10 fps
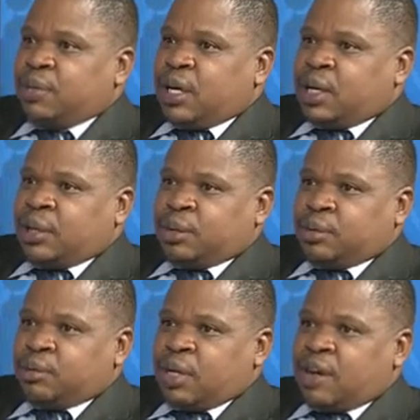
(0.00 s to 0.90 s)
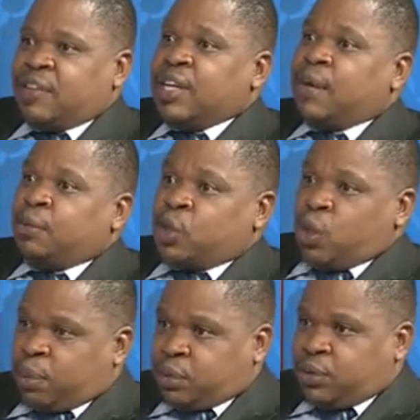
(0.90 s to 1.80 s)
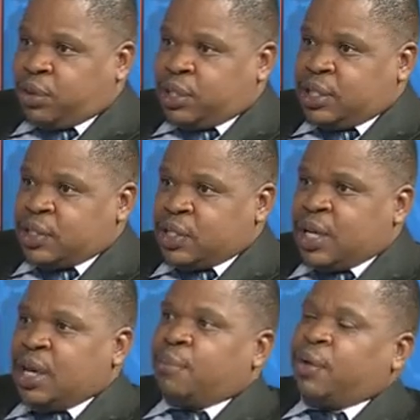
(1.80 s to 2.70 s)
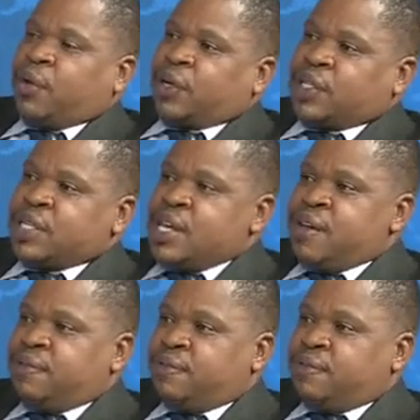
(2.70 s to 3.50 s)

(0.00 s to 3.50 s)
available job opportunities, because if